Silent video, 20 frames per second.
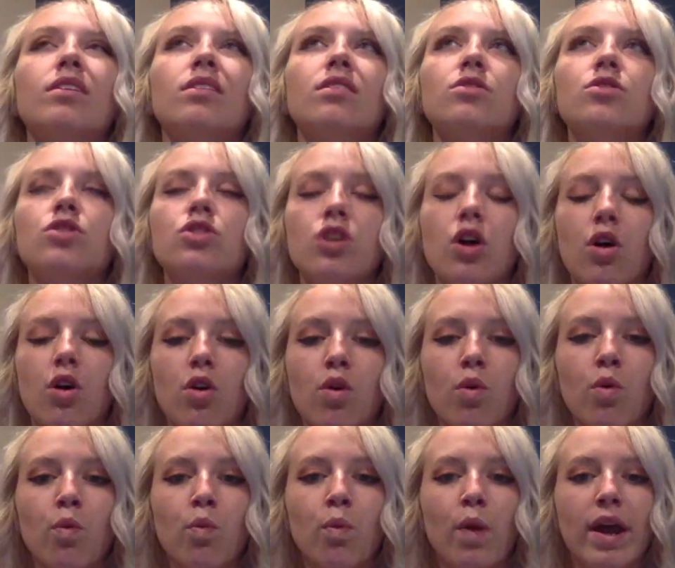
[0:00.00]
So
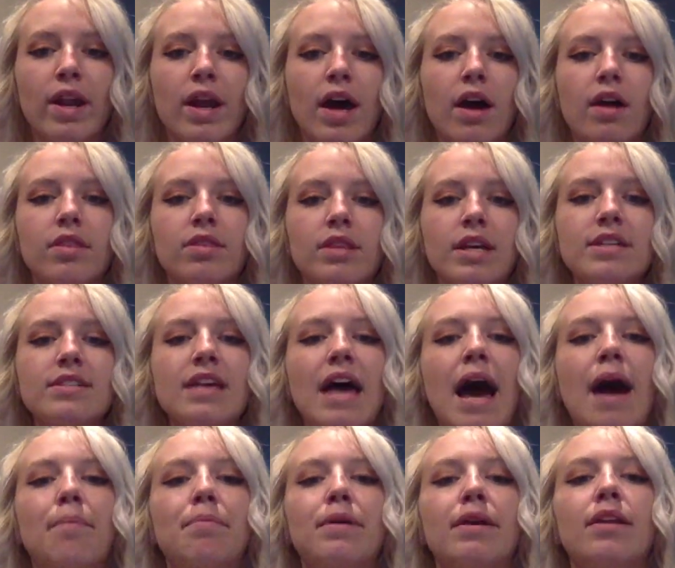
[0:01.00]
when this
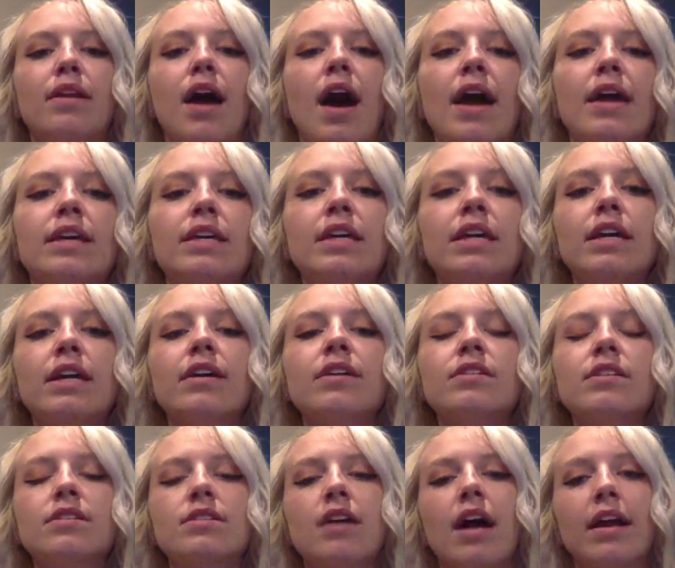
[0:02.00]
happened, IKEA
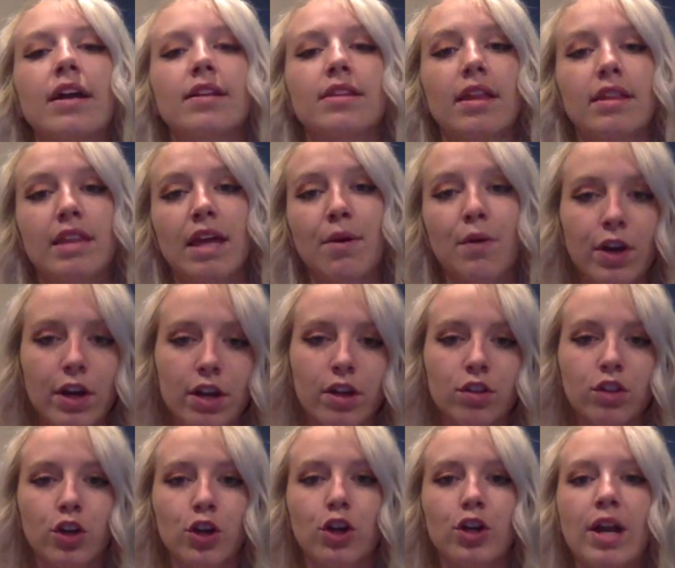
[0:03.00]
decided that they were going to
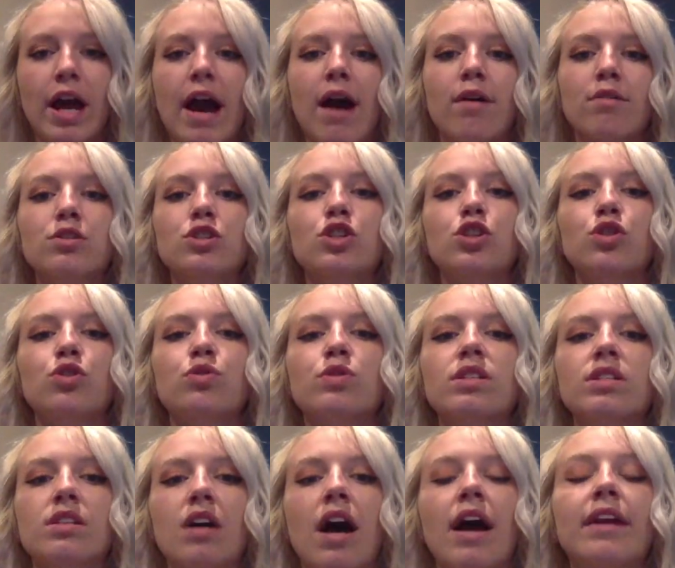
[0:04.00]
learn how to
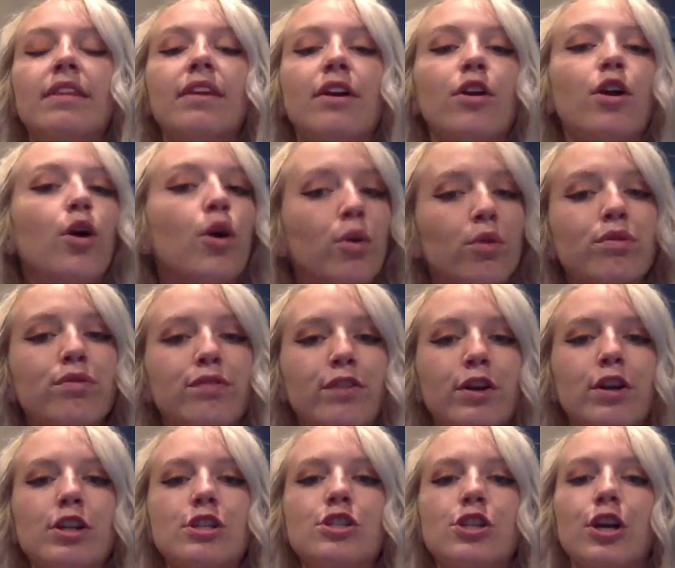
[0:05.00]
design their own
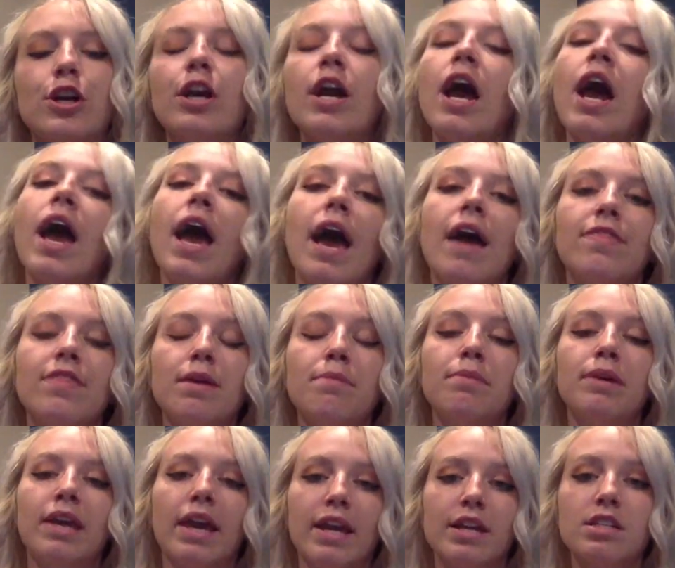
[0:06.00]
furniture, and they
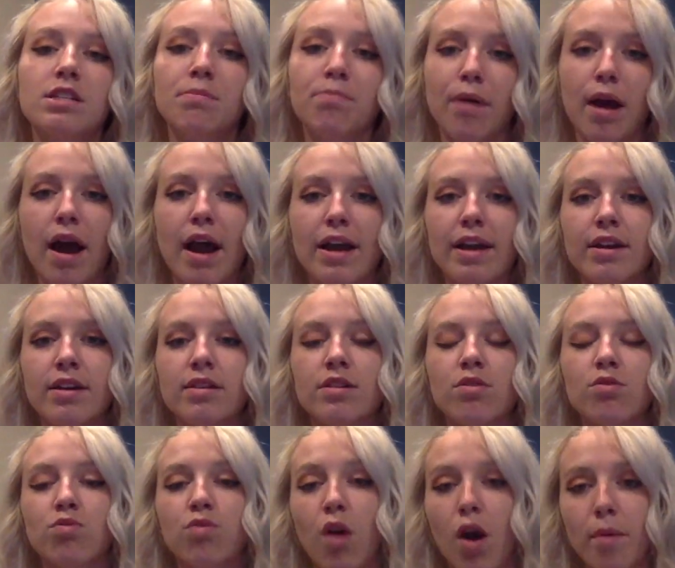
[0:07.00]
began to buy
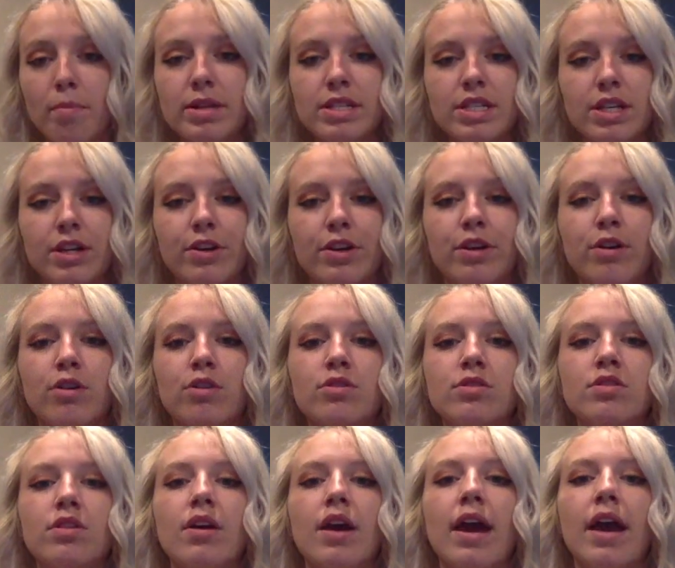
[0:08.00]
raw
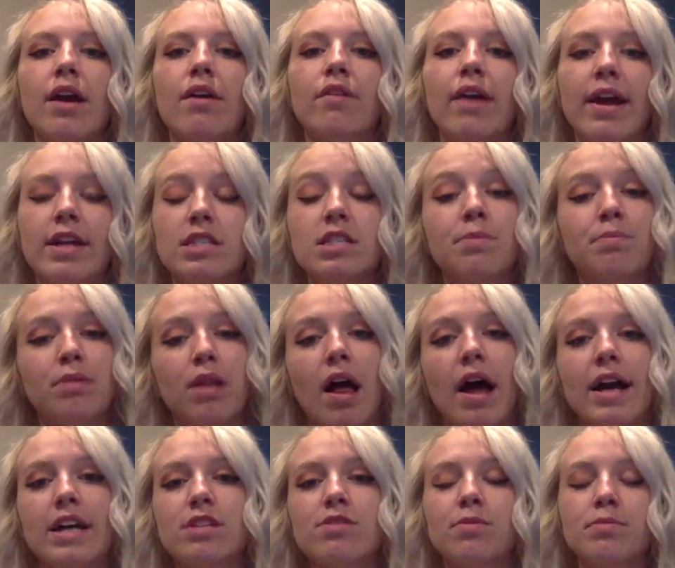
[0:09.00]
materials and
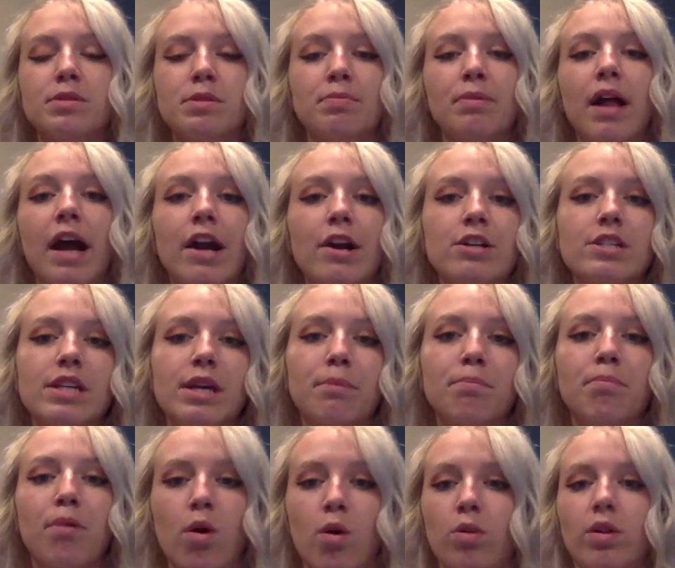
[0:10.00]
supplies from suppliers in
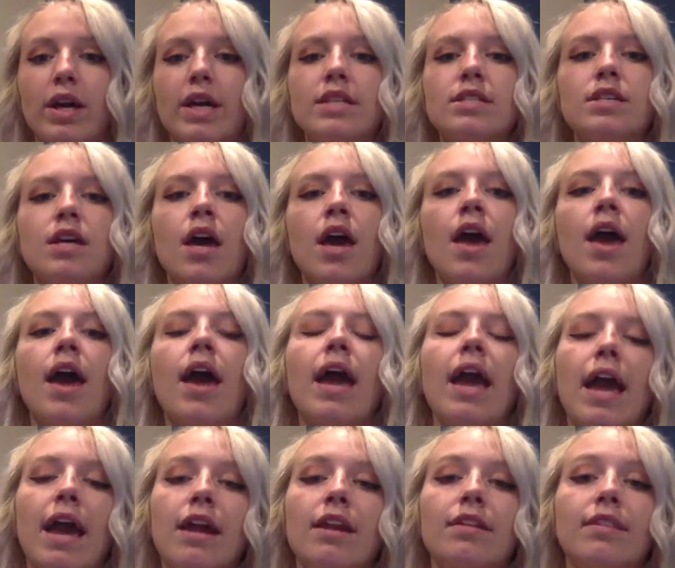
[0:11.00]
Poland,
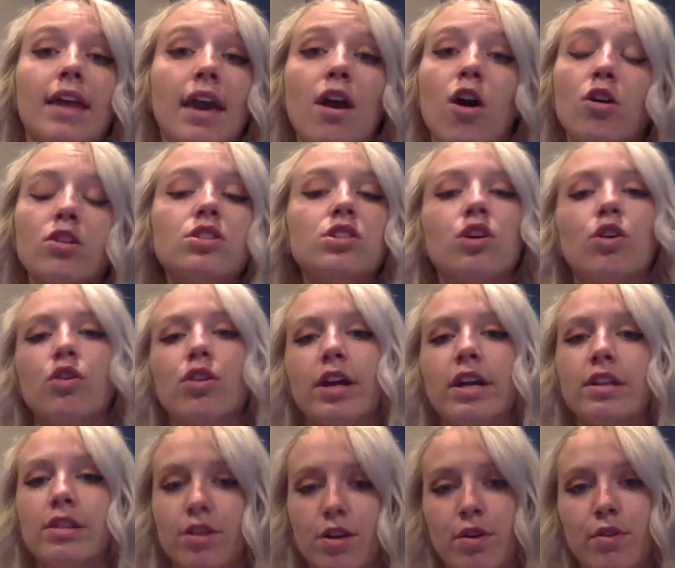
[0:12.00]
and they also
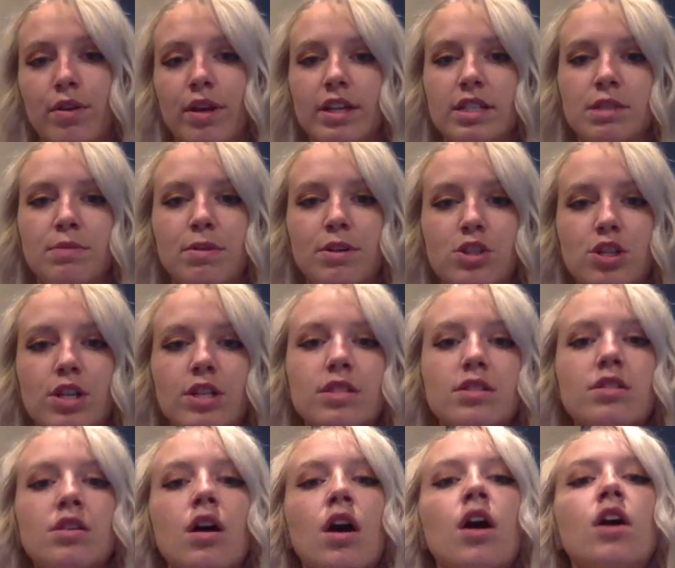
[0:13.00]
created their own
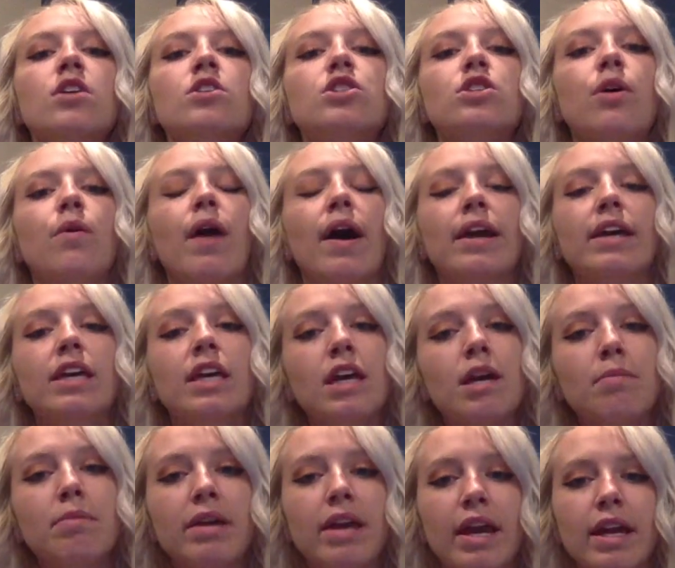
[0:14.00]
exhibitions. So
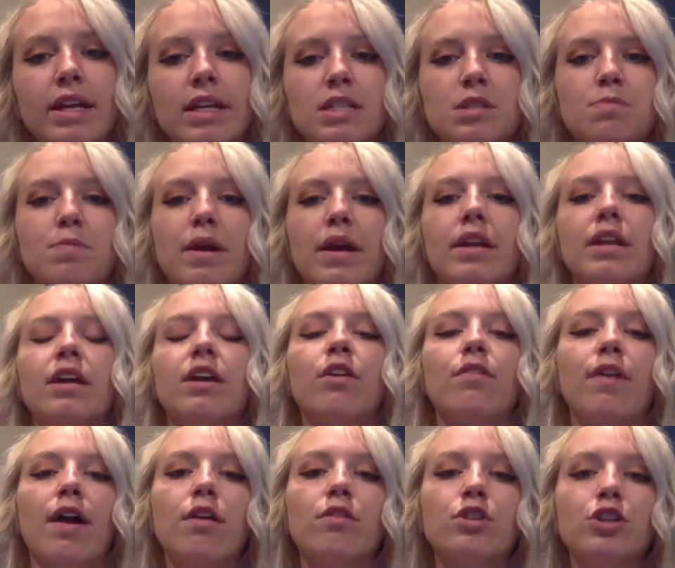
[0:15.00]
IKEA began expanding
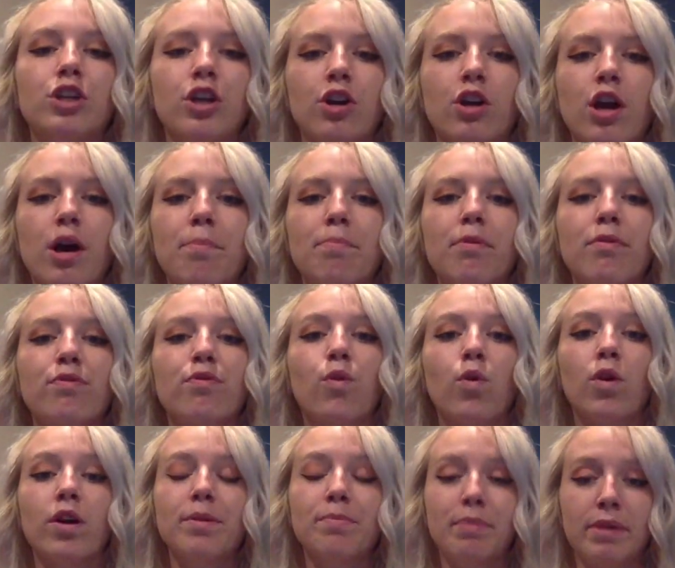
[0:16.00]
around Europe
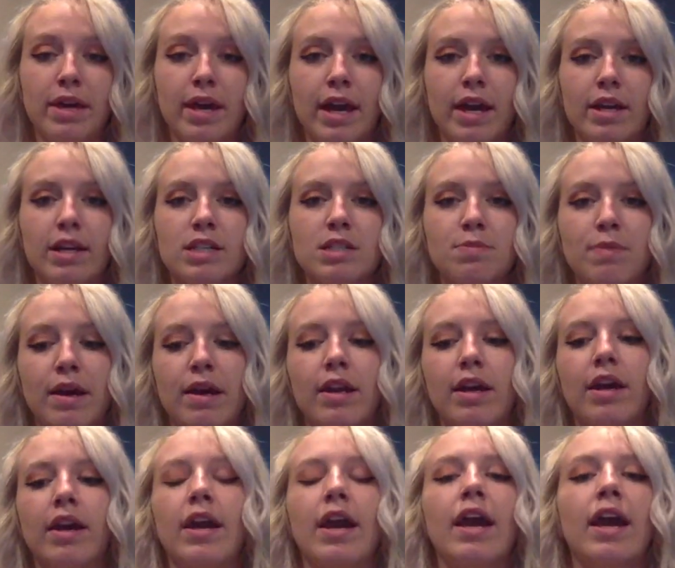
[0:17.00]
before it began
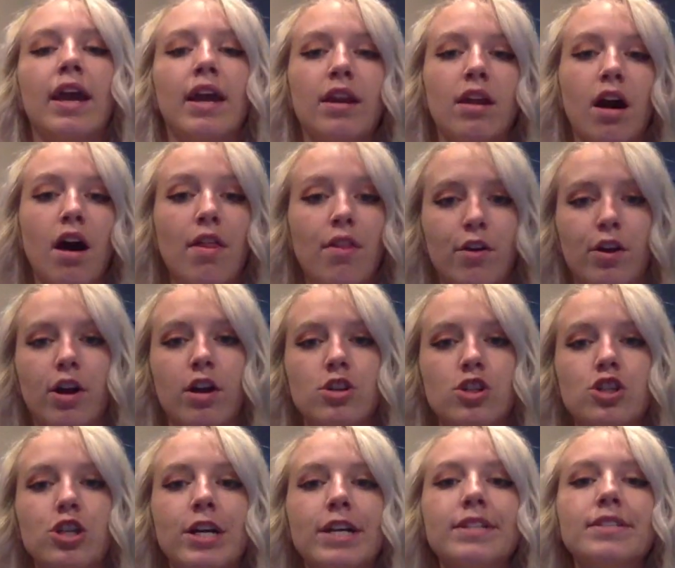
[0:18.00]
expanding in other
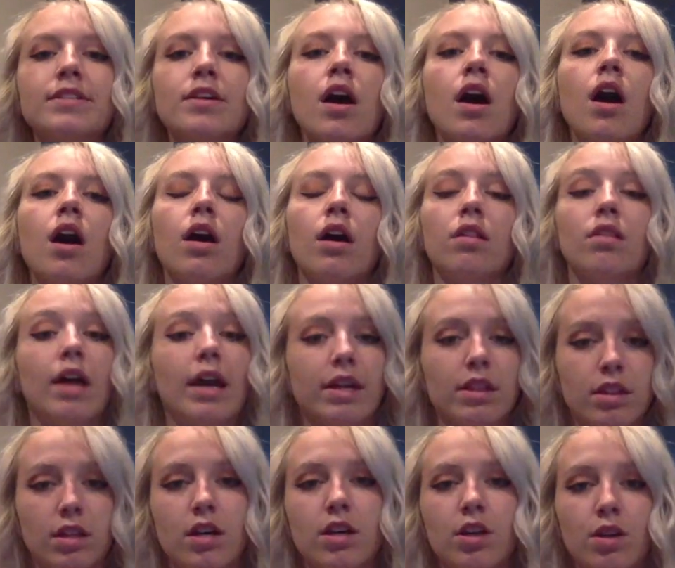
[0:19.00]
countries,
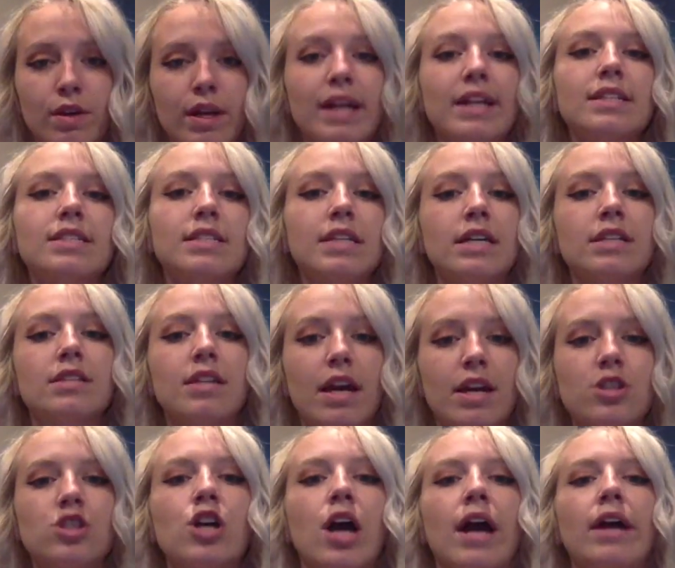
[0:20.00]
like the United States
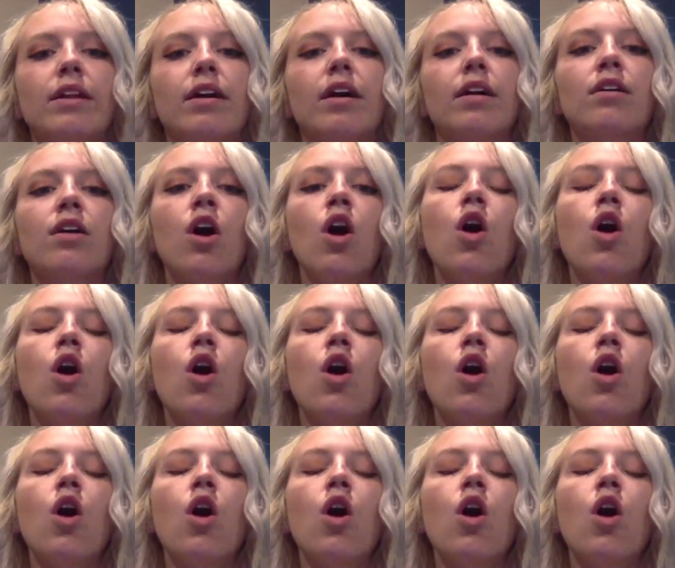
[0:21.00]
and China.